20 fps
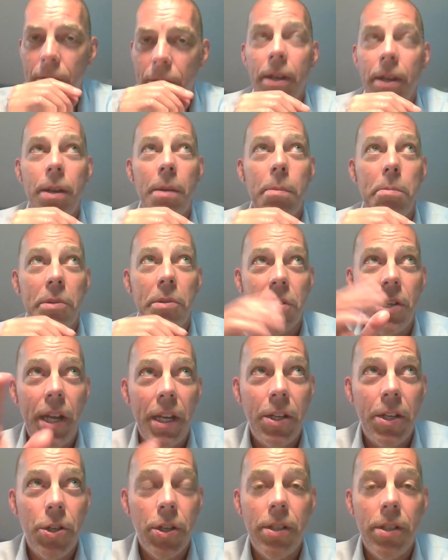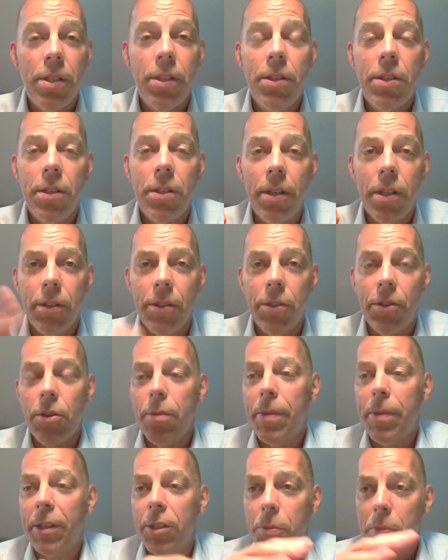protections, you know, the
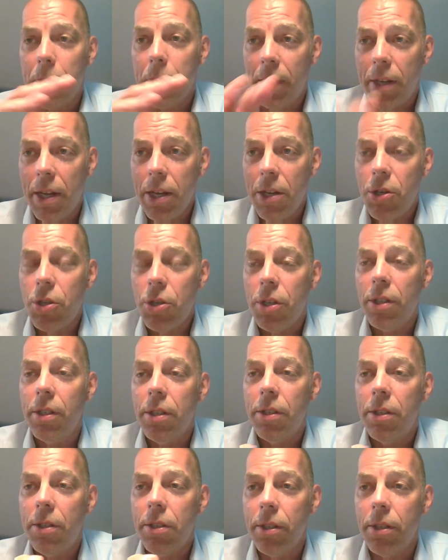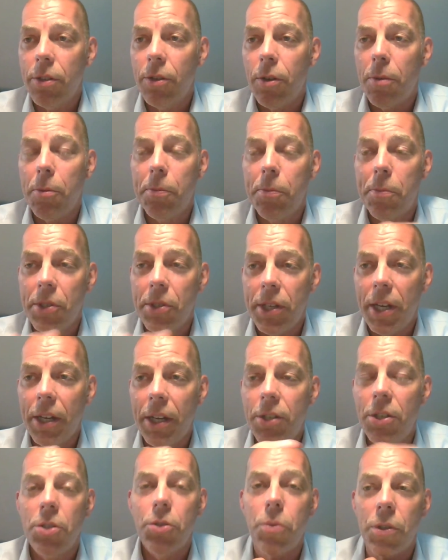normal explanations, the normal
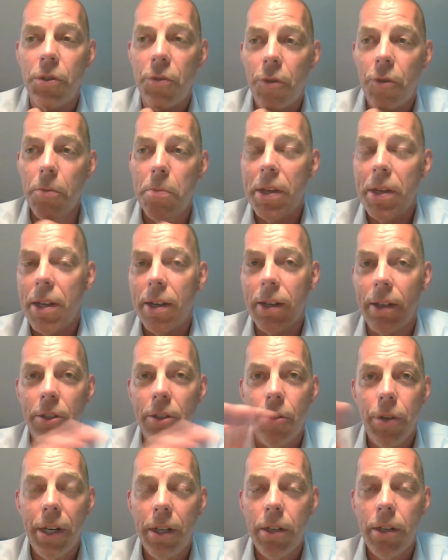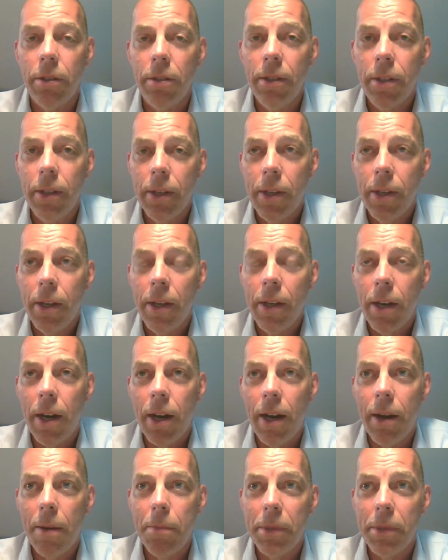protections, which for me are critical. I